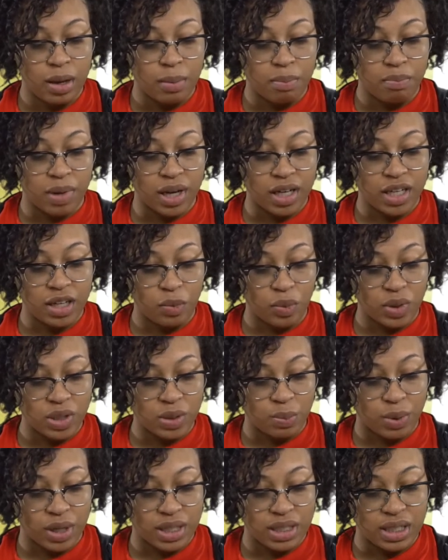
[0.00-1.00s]
Becky was
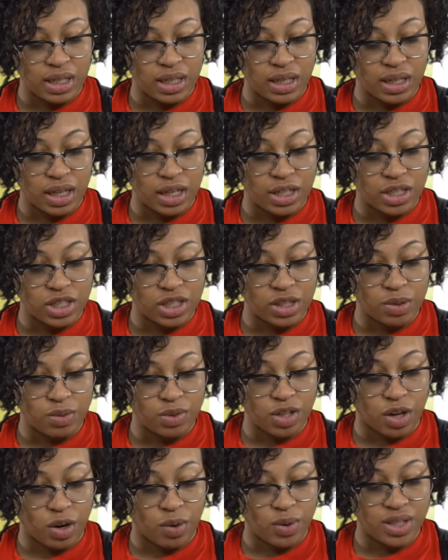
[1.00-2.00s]
president, and she
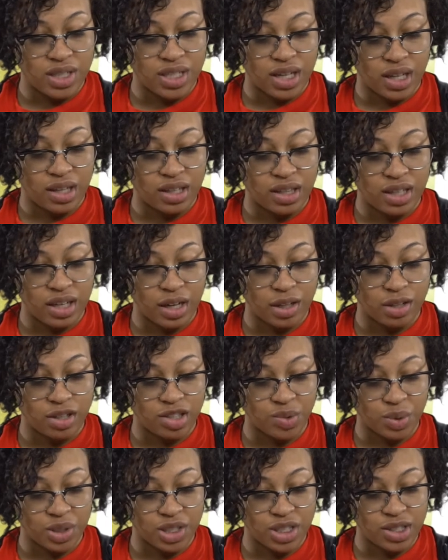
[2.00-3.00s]
was always telling the
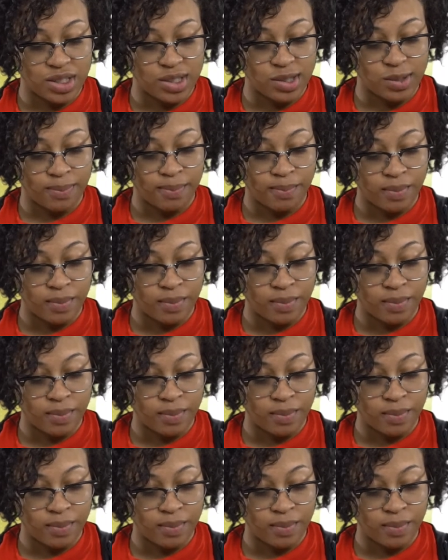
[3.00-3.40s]
others what to do.